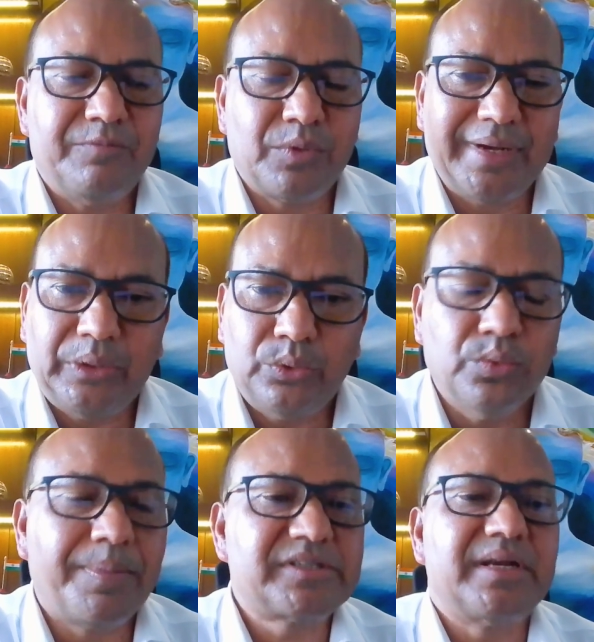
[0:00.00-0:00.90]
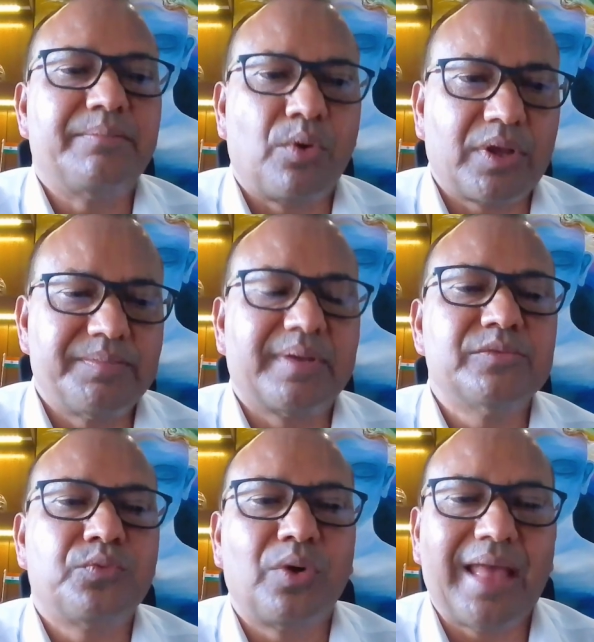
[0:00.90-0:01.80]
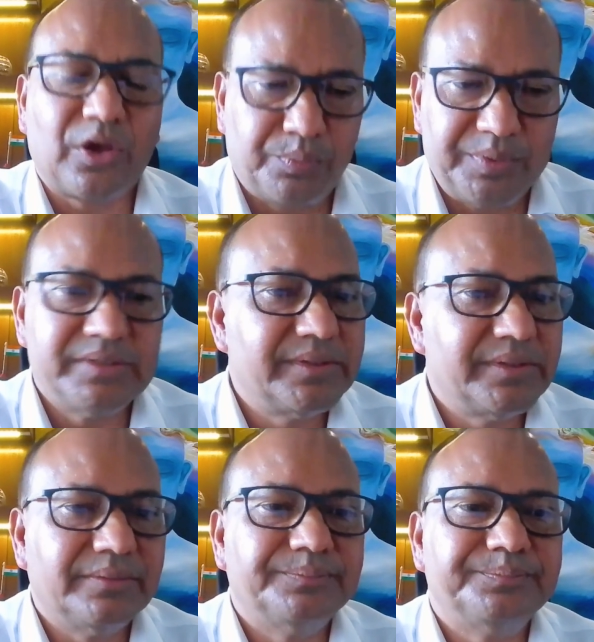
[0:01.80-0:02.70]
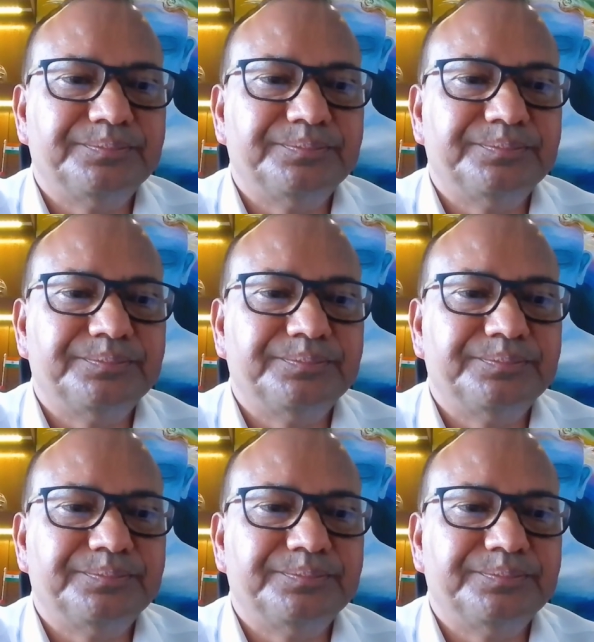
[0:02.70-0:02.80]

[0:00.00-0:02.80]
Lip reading: If you get 2% brokerage, it becomes 4 lakh rupees,